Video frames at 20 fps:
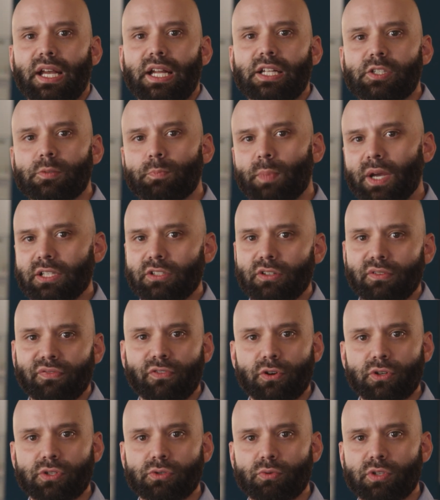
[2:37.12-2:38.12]
Inspect your
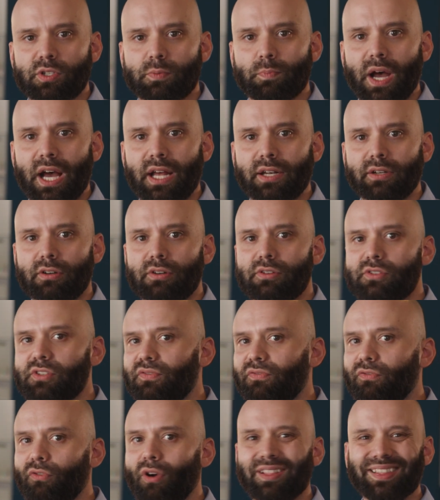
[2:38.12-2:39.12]
first responders,
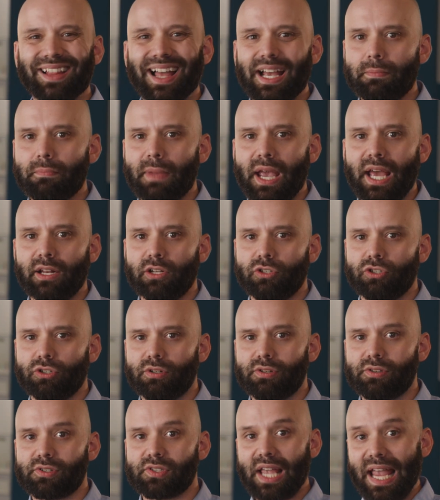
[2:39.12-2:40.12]
frontline
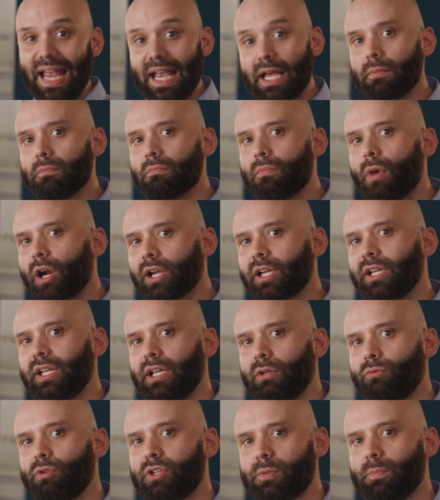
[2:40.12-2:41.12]
managers, and
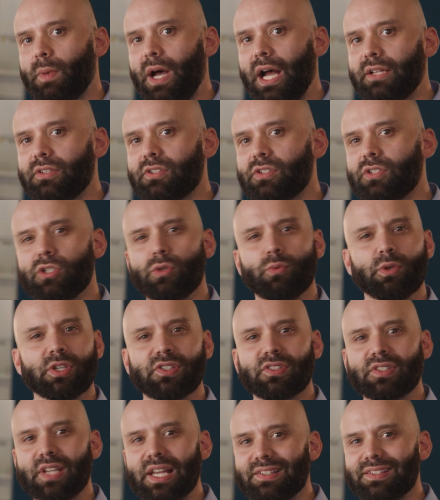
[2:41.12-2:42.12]
marketing response to
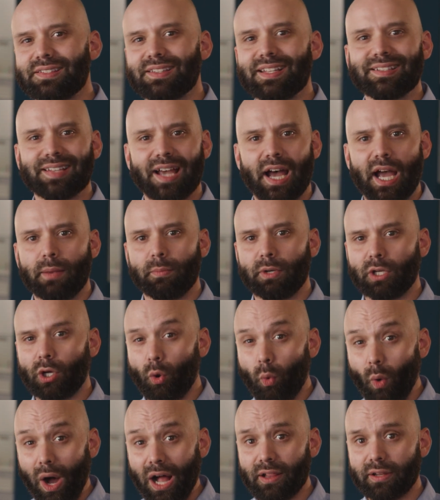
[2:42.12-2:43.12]
assess the time and
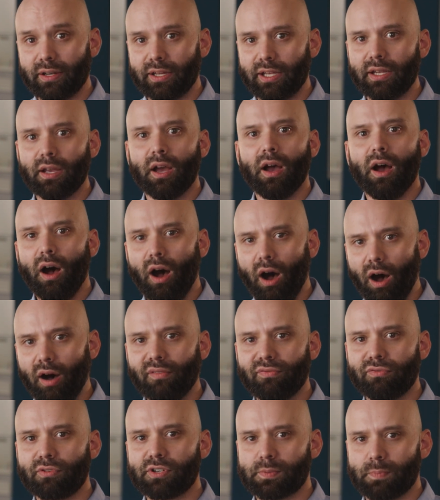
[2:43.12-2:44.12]
quality
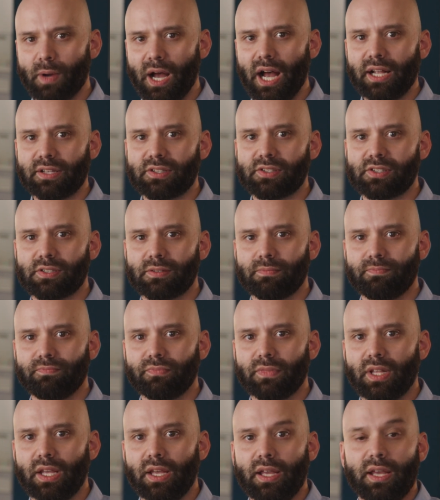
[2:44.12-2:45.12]
of response.
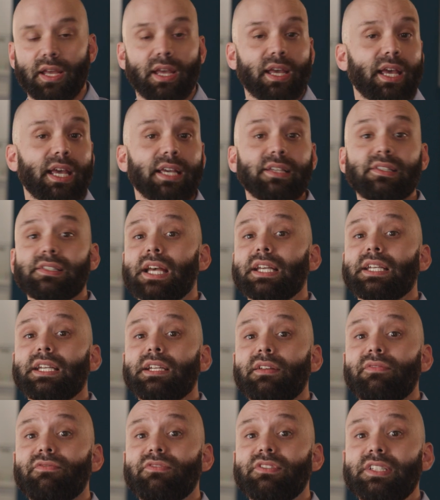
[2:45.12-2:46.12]

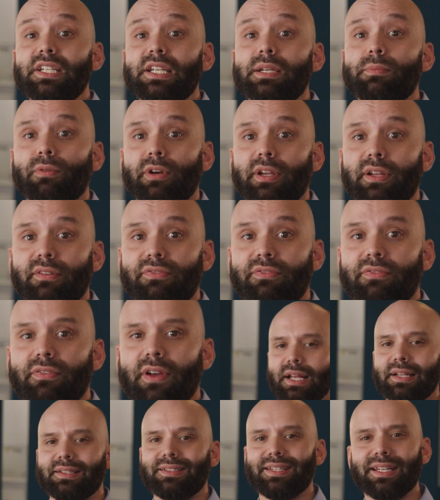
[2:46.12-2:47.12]
Executive debrief.
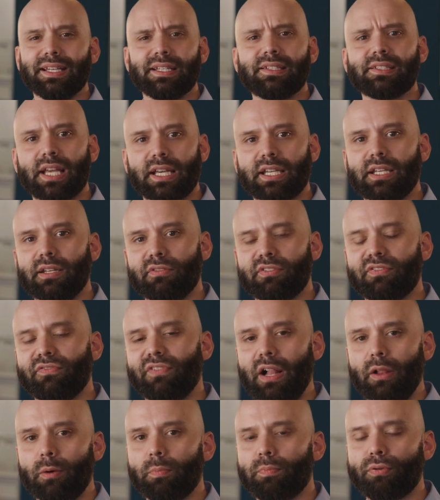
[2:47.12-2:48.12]
Did executives
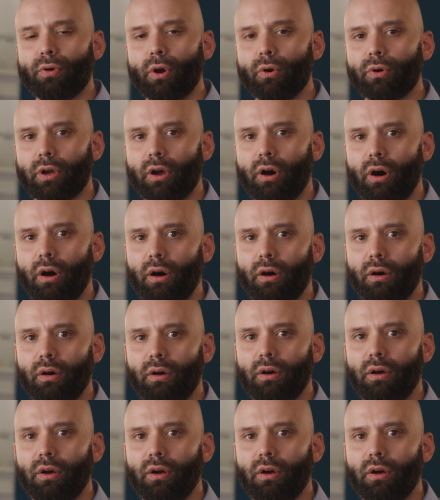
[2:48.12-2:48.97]
follow protocol?